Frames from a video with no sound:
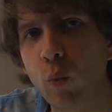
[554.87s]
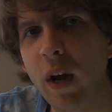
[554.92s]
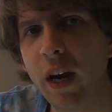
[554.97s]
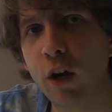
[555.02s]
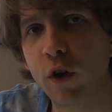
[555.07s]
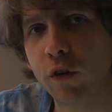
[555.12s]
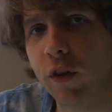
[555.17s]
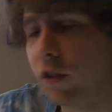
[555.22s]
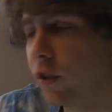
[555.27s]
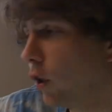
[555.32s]

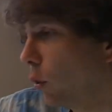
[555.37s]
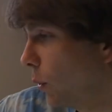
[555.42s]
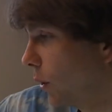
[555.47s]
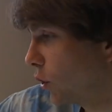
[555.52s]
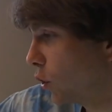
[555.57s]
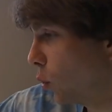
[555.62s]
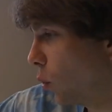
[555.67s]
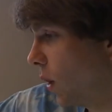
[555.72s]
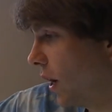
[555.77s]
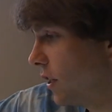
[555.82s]
weaker than the
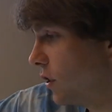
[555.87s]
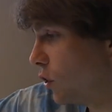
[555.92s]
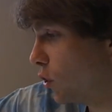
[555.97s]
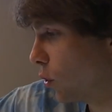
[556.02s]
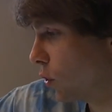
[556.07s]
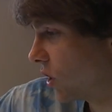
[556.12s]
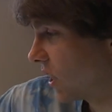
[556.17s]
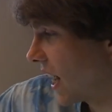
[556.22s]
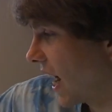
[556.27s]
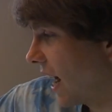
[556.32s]
original one,
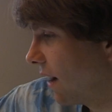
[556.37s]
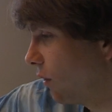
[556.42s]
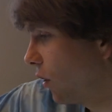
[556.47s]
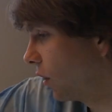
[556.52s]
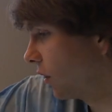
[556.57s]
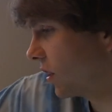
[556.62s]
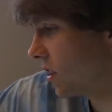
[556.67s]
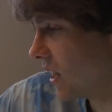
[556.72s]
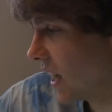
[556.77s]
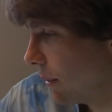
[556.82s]
so it's kind of
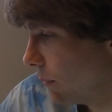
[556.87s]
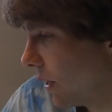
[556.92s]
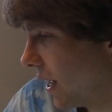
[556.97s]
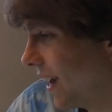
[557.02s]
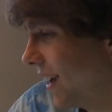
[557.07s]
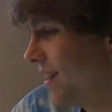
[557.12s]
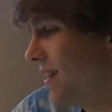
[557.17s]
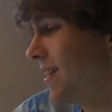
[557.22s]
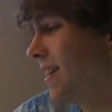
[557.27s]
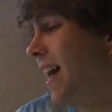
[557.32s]
along the same
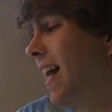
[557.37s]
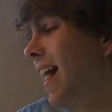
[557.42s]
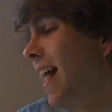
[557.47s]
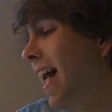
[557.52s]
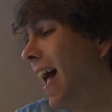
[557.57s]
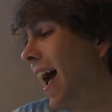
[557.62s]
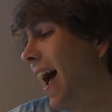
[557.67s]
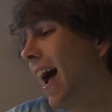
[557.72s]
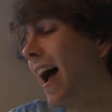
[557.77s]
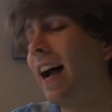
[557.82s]
lines
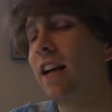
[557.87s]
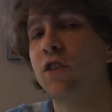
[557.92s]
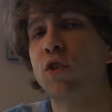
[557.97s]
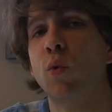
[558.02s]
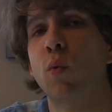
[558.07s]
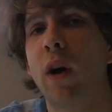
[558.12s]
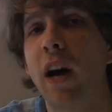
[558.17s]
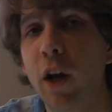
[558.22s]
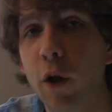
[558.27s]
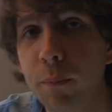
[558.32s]
as
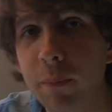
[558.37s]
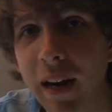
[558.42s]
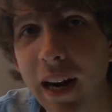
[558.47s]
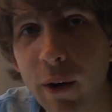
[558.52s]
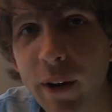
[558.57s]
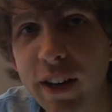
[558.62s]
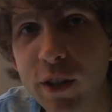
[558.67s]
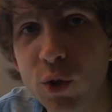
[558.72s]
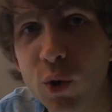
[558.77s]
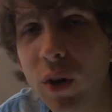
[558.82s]
the wild
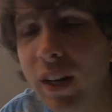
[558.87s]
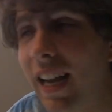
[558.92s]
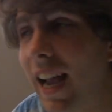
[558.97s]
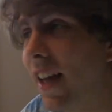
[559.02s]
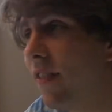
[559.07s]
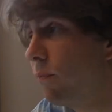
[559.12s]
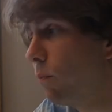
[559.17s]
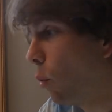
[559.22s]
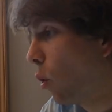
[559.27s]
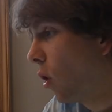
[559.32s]
berry. So
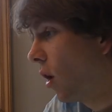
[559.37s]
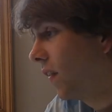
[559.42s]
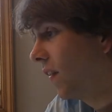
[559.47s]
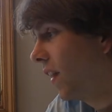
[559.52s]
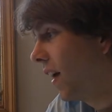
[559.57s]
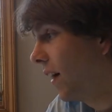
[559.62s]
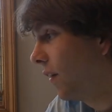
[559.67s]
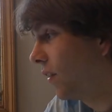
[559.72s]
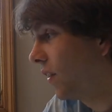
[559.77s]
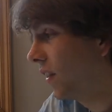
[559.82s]
again, more
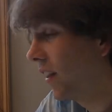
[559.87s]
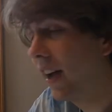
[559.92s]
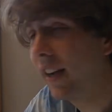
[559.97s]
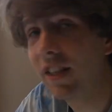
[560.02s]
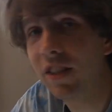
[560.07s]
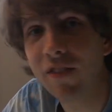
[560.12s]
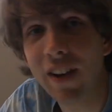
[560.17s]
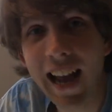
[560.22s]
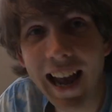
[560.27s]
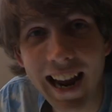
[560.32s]
along the
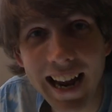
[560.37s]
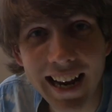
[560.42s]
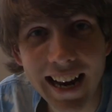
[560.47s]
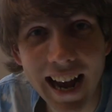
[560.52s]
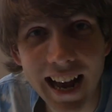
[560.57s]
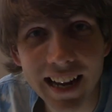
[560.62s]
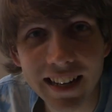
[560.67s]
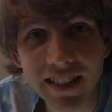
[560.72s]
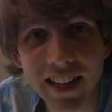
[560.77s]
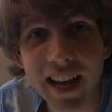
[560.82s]
lines of 8
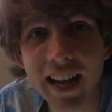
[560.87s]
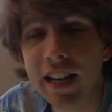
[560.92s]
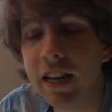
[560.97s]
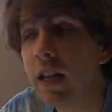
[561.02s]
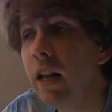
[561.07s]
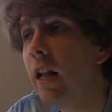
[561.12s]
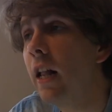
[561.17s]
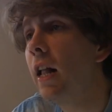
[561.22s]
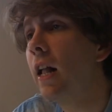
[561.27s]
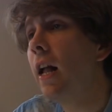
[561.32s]
out of 10.